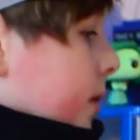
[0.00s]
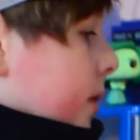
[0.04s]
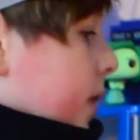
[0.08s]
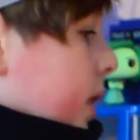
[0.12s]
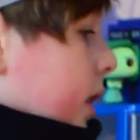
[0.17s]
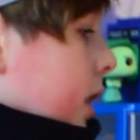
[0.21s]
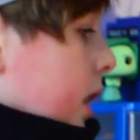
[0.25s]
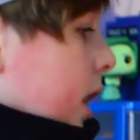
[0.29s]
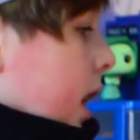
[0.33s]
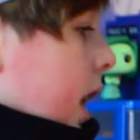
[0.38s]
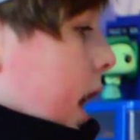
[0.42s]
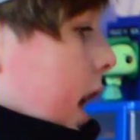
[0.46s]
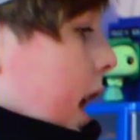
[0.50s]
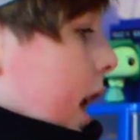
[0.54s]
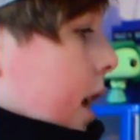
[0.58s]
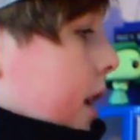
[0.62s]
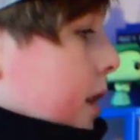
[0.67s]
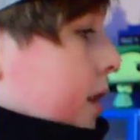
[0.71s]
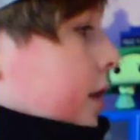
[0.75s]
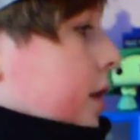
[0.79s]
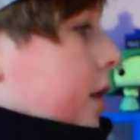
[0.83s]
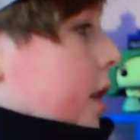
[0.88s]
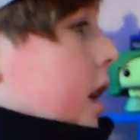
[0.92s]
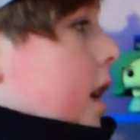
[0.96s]
we
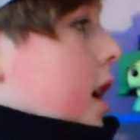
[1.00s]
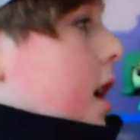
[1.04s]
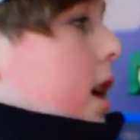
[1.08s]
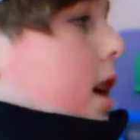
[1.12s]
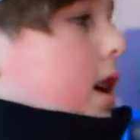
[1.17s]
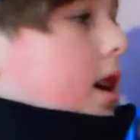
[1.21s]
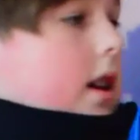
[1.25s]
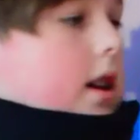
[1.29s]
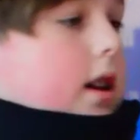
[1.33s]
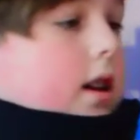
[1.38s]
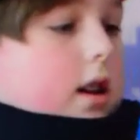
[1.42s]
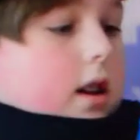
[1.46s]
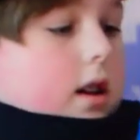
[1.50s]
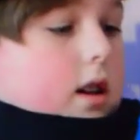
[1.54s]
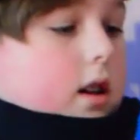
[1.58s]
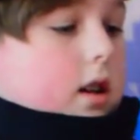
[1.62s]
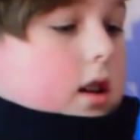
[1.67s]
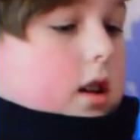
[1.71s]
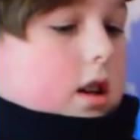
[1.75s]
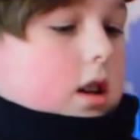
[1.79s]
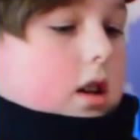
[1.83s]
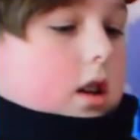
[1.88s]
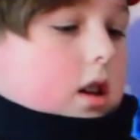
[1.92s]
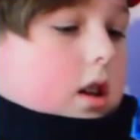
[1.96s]
have a
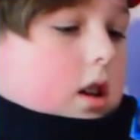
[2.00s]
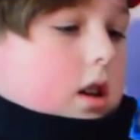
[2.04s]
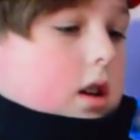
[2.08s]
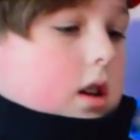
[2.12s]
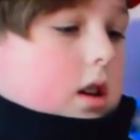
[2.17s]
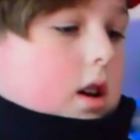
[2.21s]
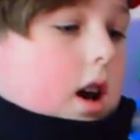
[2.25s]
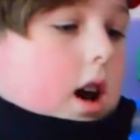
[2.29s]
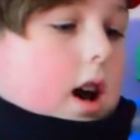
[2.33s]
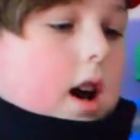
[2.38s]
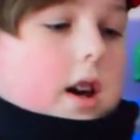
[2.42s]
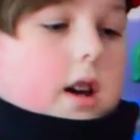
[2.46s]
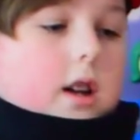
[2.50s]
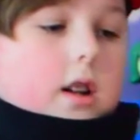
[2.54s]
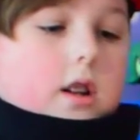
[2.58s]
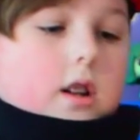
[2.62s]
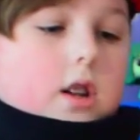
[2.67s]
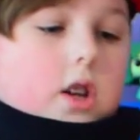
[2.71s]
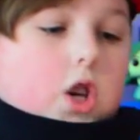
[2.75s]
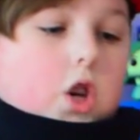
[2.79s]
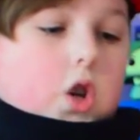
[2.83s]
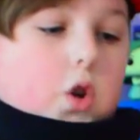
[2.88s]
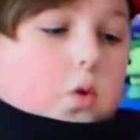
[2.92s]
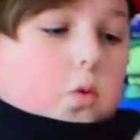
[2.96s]

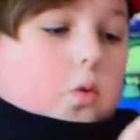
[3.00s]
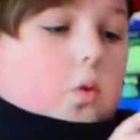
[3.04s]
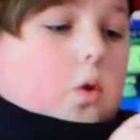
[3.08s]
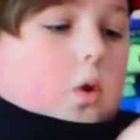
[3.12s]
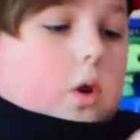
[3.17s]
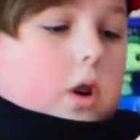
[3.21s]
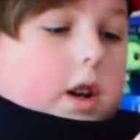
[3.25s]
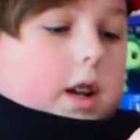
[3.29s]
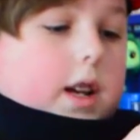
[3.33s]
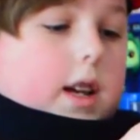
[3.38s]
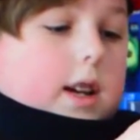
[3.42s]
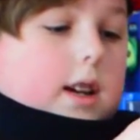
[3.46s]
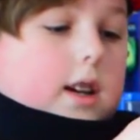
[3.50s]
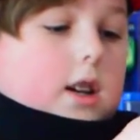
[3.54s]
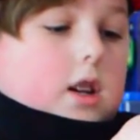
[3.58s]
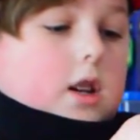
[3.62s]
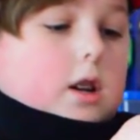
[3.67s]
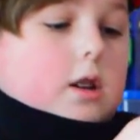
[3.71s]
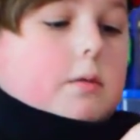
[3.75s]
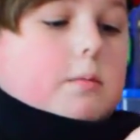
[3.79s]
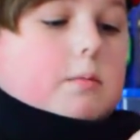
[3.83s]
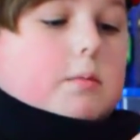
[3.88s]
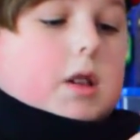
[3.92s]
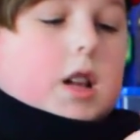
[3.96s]
INQ or Ink
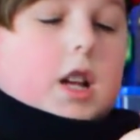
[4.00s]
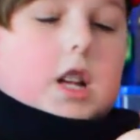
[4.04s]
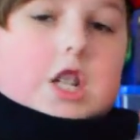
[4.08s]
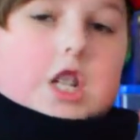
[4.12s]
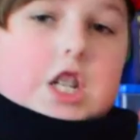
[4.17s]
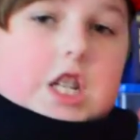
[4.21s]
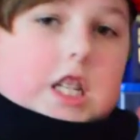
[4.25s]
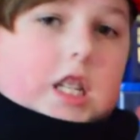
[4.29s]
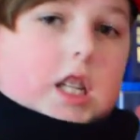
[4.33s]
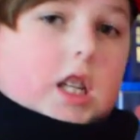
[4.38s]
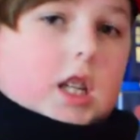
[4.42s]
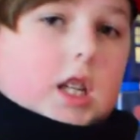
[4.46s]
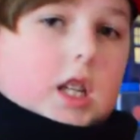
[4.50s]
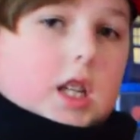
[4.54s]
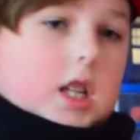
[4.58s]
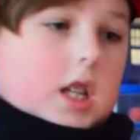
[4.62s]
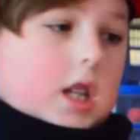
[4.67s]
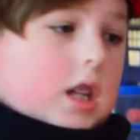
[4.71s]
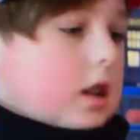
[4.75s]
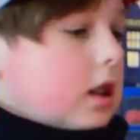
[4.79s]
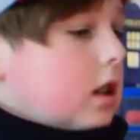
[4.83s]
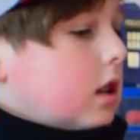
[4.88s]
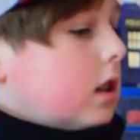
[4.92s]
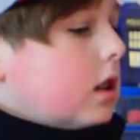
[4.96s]
plushie.
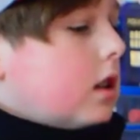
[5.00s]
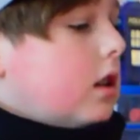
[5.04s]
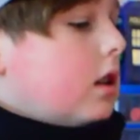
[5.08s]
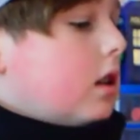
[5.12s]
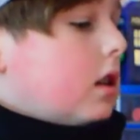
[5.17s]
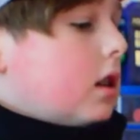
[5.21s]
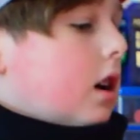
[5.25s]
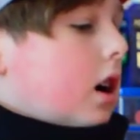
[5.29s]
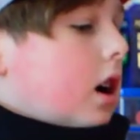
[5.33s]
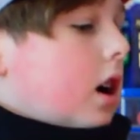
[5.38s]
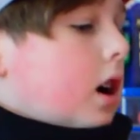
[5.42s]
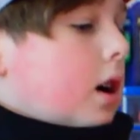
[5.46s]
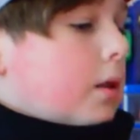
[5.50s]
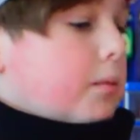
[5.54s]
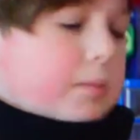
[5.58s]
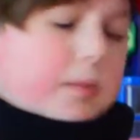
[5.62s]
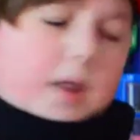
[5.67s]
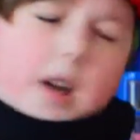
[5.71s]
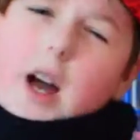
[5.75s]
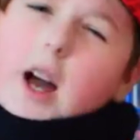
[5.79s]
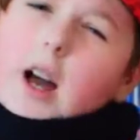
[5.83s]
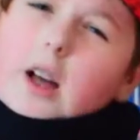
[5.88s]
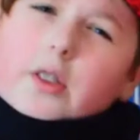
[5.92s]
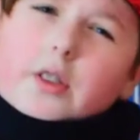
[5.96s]
Um,
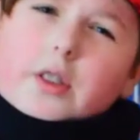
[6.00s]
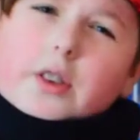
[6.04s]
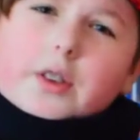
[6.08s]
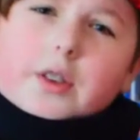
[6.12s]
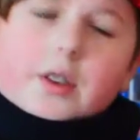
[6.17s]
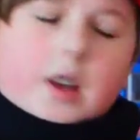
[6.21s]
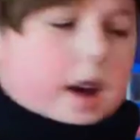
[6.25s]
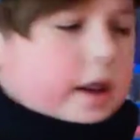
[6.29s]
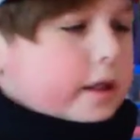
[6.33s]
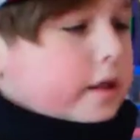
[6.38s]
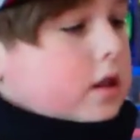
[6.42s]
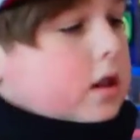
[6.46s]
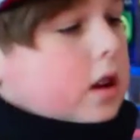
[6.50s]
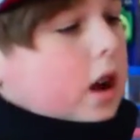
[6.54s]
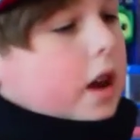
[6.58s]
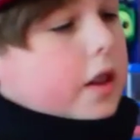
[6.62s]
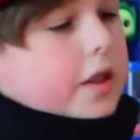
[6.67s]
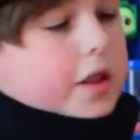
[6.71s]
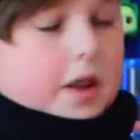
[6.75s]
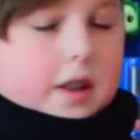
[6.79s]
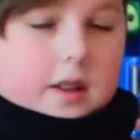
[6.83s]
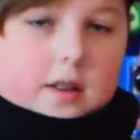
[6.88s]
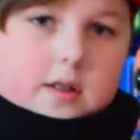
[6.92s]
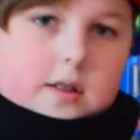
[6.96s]
this I saw
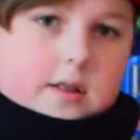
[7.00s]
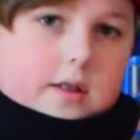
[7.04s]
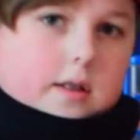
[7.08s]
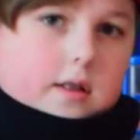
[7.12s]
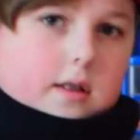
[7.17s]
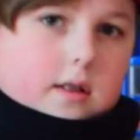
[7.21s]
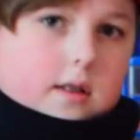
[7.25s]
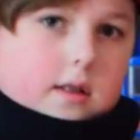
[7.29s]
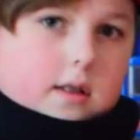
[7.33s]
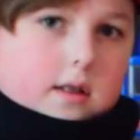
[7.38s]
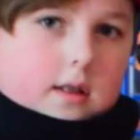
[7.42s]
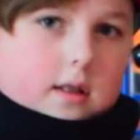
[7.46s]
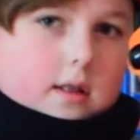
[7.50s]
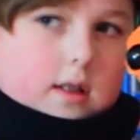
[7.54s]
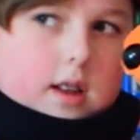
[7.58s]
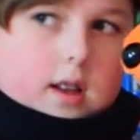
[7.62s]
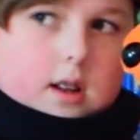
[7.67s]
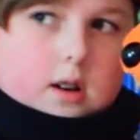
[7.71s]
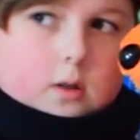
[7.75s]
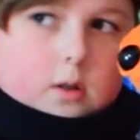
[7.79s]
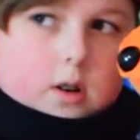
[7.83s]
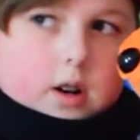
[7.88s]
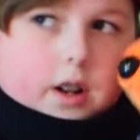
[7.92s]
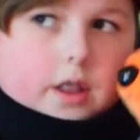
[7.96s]
this
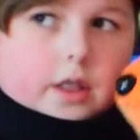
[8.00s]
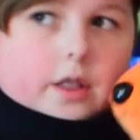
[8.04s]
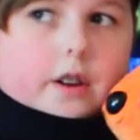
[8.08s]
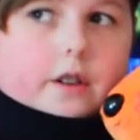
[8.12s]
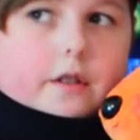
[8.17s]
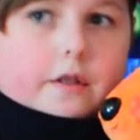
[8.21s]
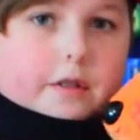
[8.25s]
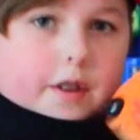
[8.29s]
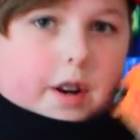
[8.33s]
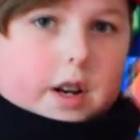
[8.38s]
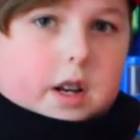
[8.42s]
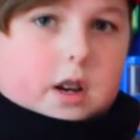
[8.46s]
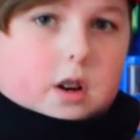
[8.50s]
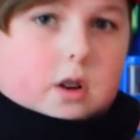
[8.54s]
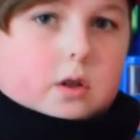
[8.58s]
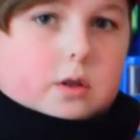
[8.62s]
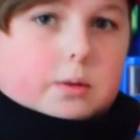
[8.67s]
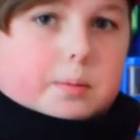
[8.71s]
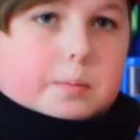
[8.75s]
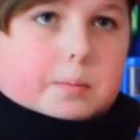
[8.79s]
in one of their videos.